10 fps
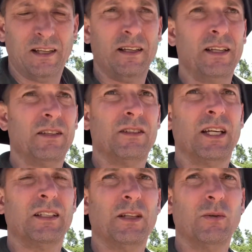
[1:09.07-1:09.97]
It's
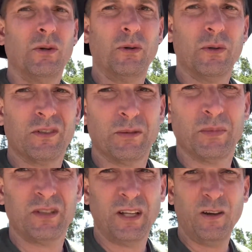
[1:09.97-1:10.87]
that the rollers
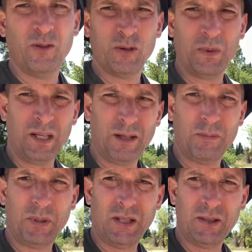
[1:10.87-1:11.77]
themselves become
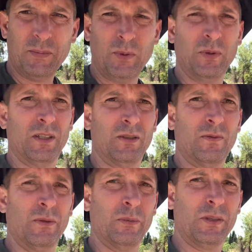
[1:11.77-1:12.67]
pinch points
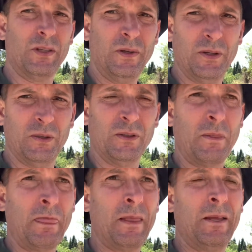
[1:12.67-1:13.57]
for the material,
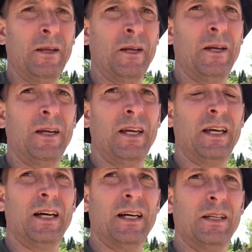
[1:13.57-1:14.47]

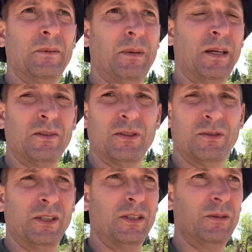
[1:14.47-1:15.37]
and
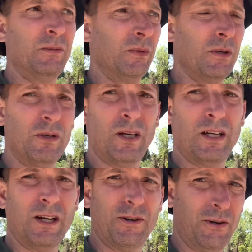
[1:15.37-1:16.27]
basically you shut
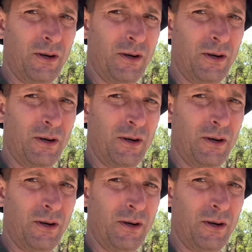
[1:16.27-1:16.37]
down your